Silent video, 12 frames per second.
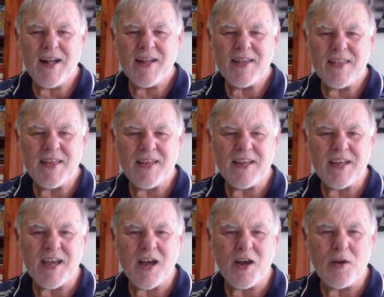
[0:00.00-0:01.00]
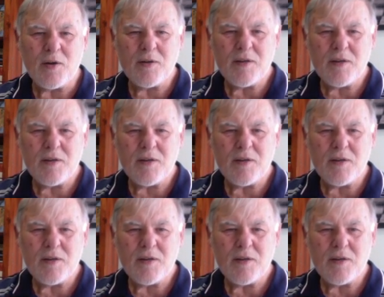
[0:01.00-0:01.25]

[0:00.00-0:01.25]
There you go.